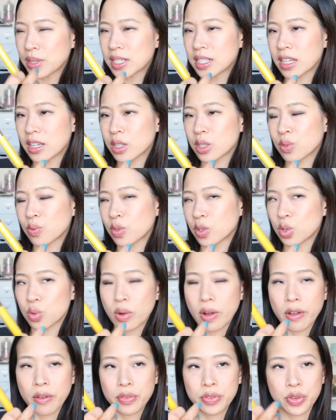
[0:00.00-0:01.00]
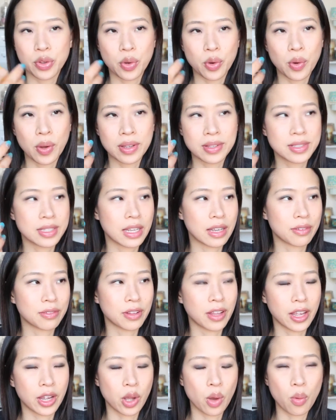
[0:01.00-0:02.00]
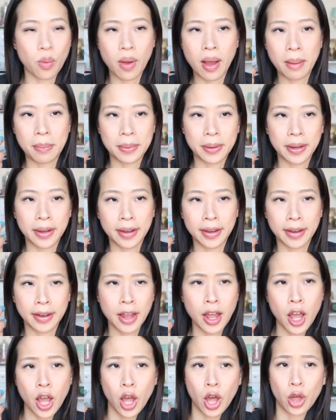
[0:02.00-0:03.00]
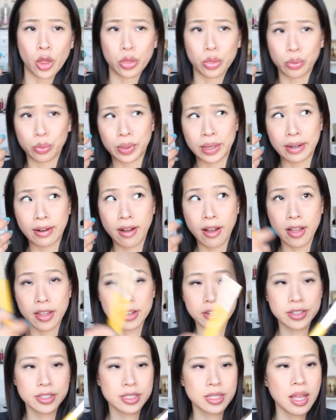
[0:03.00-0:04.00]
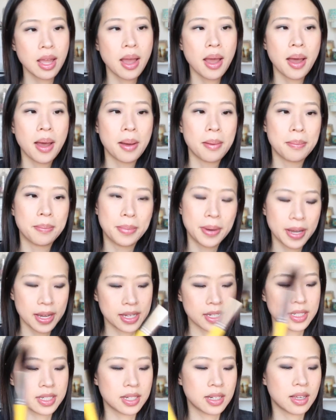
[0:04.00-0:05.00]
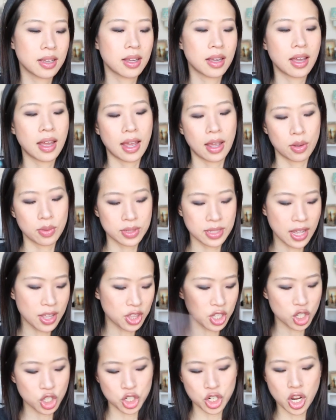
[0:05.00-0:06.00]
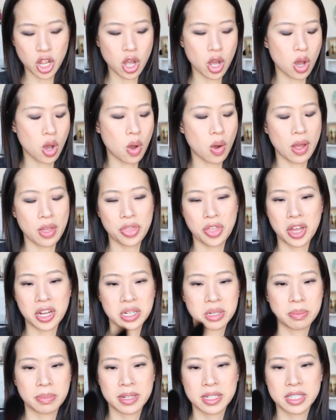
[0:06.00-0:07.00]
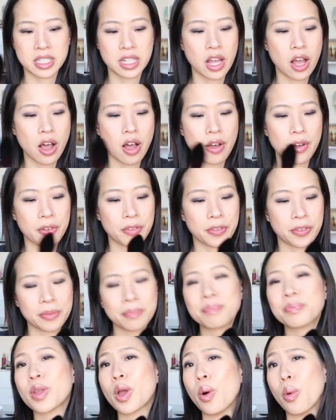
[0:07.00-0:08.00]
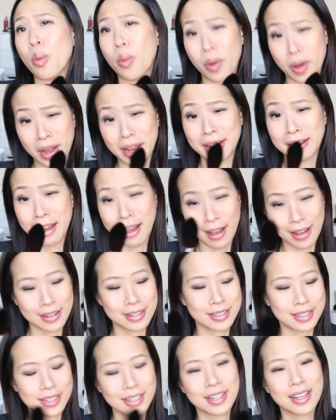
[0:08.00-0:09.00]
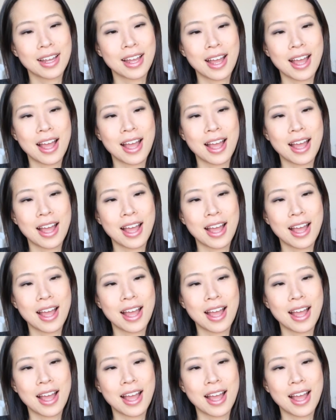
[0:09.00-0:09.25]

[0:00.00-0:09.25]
retails for 12 so I saved like a whopping $3. But I was at the show, I thought to myself, why not?